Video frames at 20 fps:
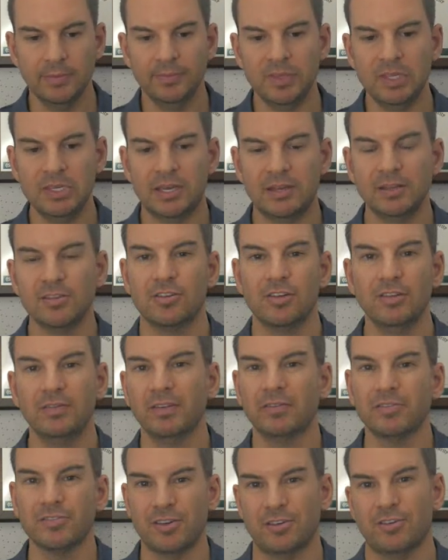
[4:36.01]
you can see
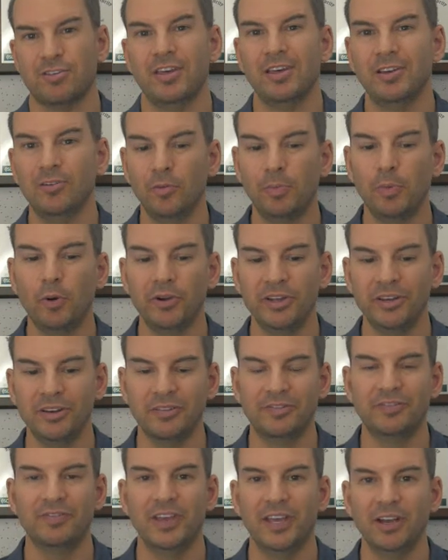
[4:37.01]
that there's a single point
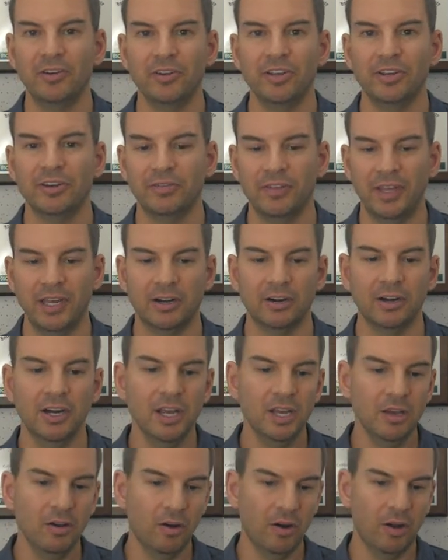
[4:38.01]
of failure there
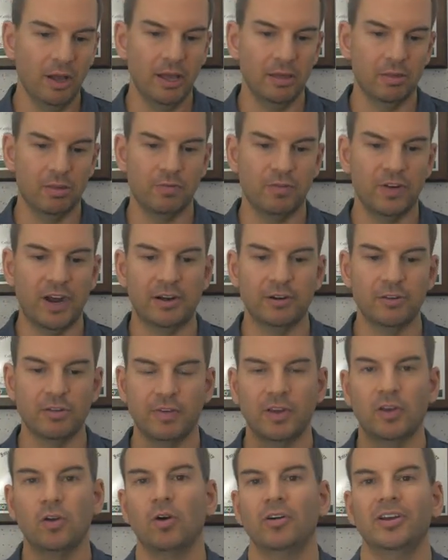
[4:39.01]
as far as
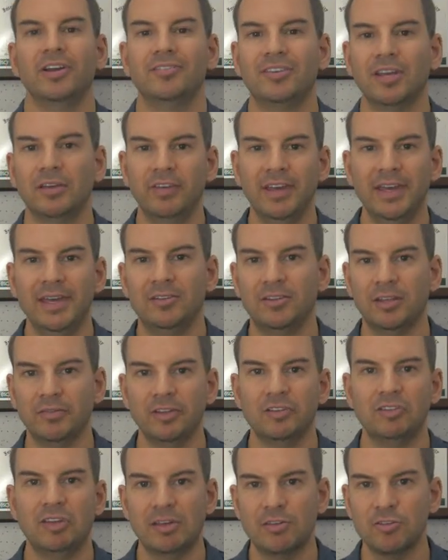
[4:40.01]
the connectivity to
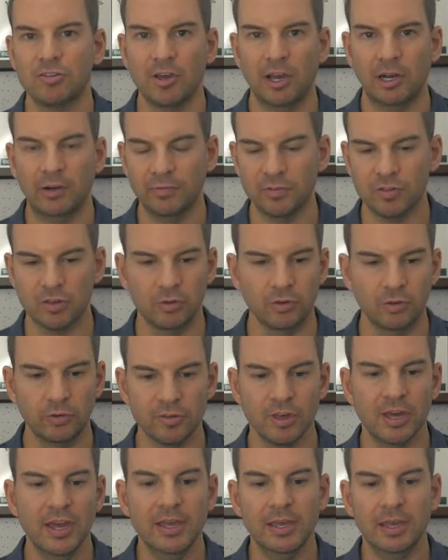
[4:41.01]
the disk shelves goes.